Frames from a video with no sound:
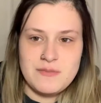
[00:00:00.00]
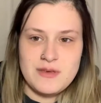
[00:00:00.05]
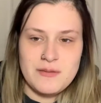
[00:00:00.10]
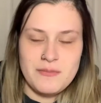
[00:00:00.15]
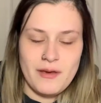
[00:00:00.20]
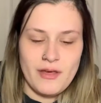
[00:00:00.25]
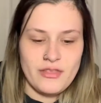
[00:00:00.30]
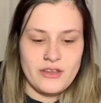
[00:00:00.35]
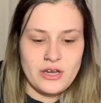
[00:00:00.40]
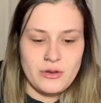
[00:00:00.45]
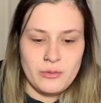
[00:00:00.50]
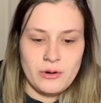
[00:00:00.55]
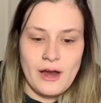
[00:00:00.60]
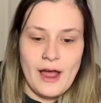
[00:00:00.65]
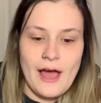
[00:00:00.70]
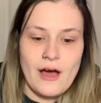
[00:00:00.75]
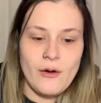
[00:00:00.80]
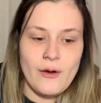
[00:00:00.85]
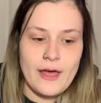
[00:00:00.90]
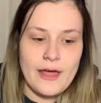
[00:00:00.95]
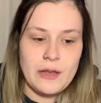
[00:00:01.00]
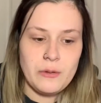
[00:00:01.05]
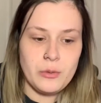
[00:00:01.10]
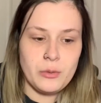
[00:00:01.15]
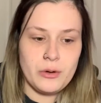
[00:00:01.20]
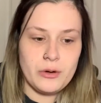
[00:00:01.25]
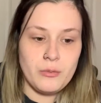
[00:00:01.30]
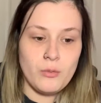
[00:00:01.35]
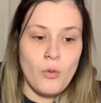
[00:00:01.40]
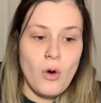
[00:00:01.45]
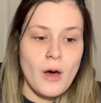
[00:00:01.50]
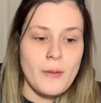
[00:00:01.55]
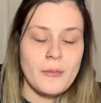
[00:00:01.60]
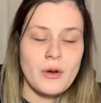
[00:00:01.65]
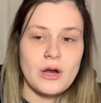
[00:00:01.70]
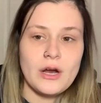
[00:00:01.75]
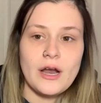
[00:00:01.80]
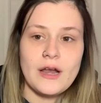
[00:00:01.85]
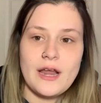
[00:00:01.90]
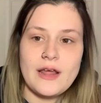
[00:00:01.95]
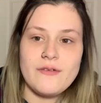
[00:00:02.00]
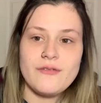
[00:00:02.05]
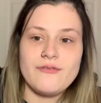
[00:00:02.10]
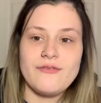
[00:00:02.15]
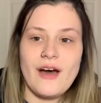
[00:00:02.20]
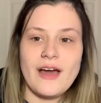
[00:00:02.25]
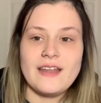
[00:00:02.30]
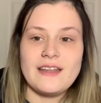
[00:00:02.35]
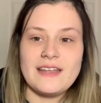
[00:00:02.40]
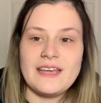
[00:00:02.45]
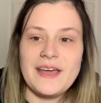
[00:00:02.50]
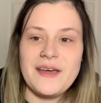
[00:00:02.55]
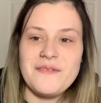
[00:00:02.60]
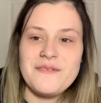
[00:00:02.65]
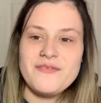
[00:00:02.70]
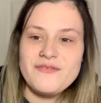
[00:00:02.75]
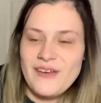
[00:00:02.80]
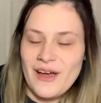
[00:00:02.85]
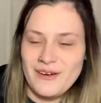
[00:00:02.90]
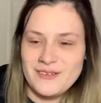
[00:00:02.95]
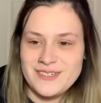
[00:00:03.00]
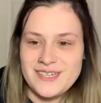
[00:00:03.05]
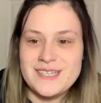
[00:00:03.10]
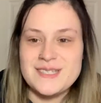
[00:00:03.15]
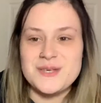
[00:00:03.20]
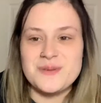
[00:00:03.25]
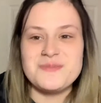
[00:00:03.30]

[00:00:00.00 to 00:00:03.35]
Me and Bethany were out and we were in Walmart and I finally found it,